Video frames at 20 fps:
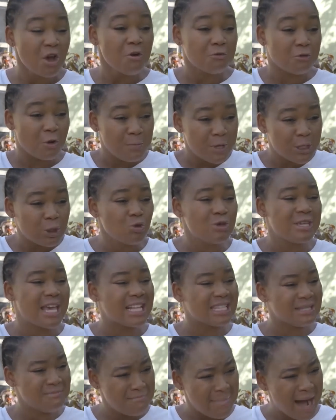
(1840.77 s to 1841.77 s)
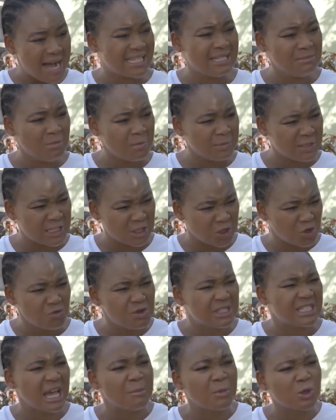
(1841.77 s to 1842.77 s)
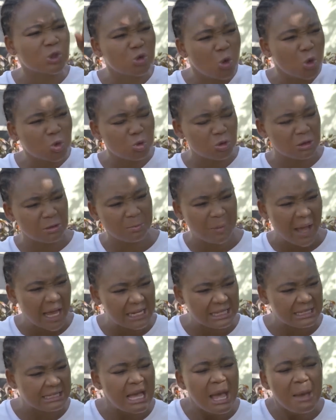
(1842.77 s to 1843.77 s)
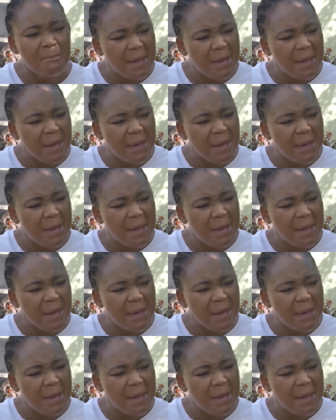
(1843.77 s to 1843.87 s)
For me to get maximum security, I must go to the palace.